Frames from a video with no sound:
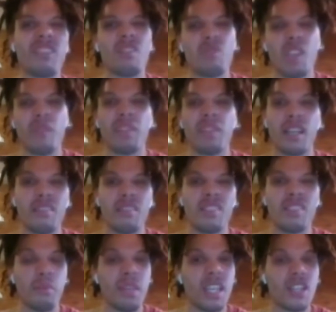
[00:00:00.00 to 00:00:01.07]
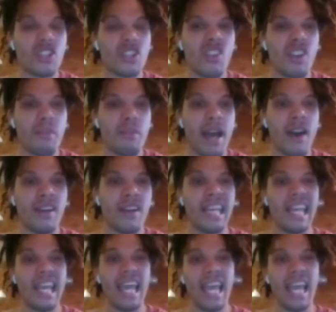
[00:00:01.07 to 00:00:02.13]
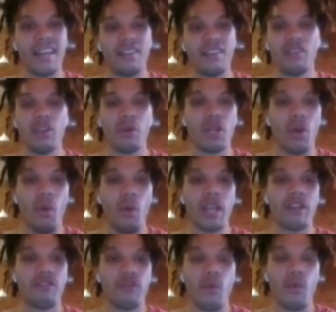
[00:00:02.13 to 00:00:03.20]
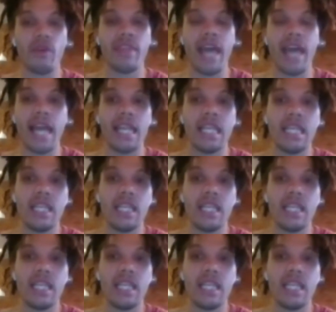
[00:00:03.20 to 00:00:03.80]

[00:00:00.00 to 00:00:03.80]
something to be concerned about. And, you know, going for that,